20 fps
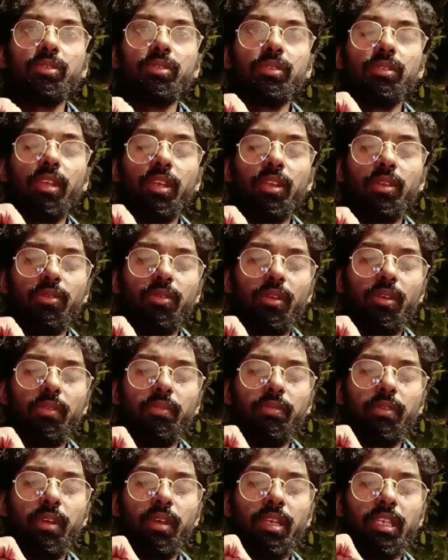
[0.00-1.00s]
So there you go,
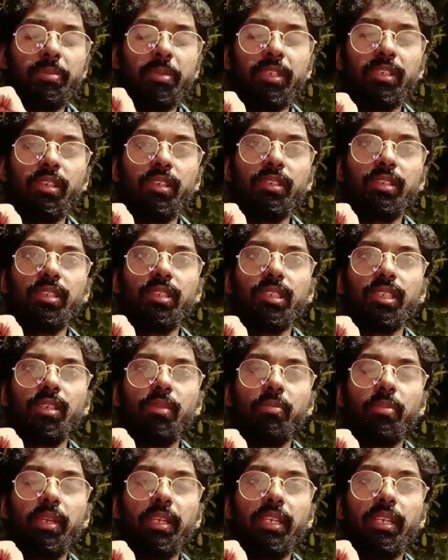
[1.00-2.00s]
special research
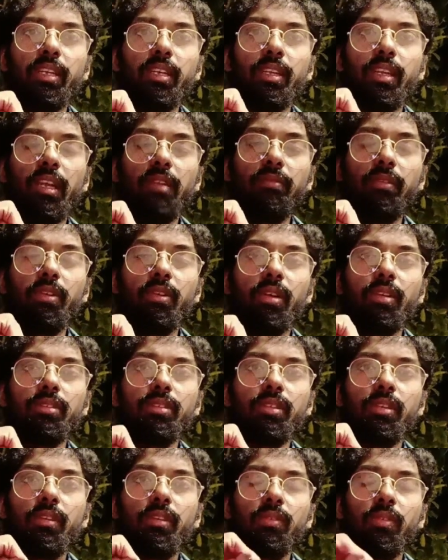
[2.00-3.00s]
completed, and we got
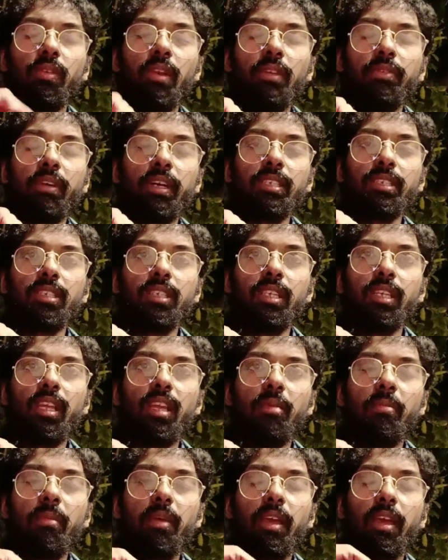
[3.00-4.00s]
3 fast
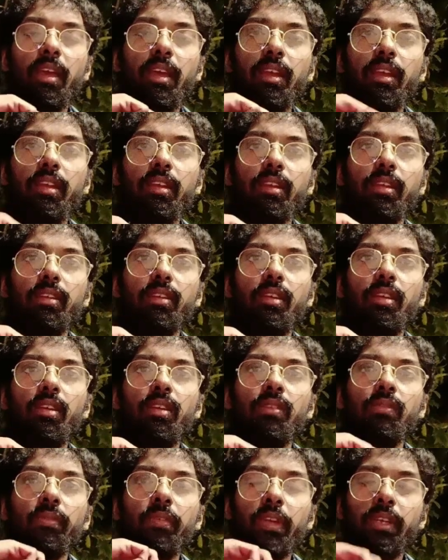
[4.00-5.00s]
TM and
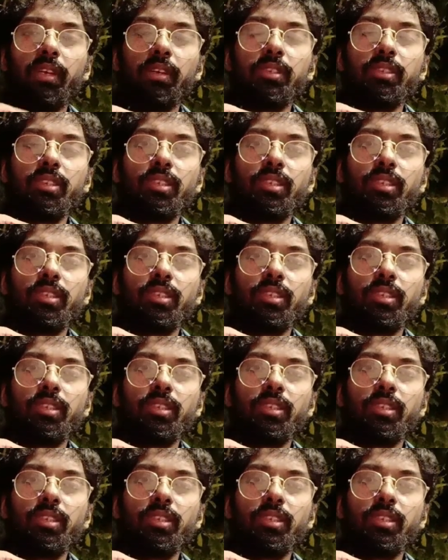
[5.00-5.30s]
3000